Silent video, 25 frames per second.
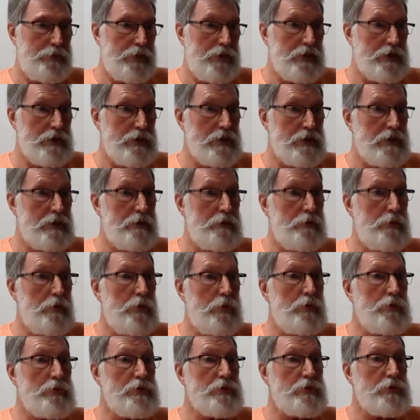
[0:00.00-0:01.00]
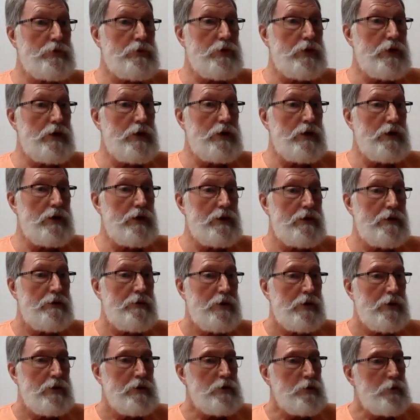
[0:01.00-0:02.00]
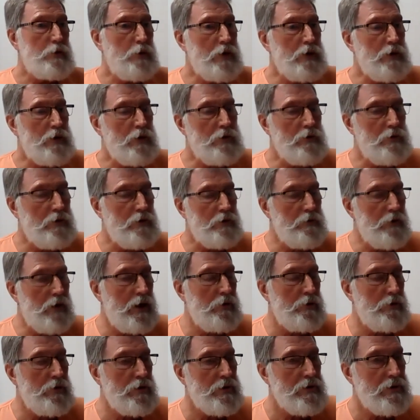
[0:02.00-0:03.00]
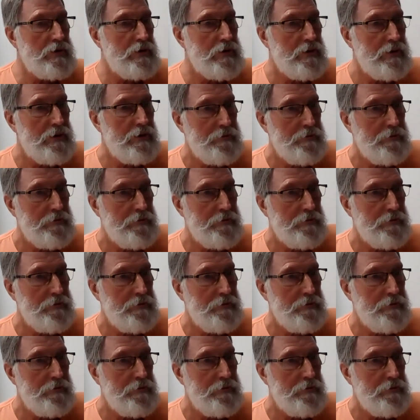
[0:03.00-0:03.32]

is the most real. So why not revalue it?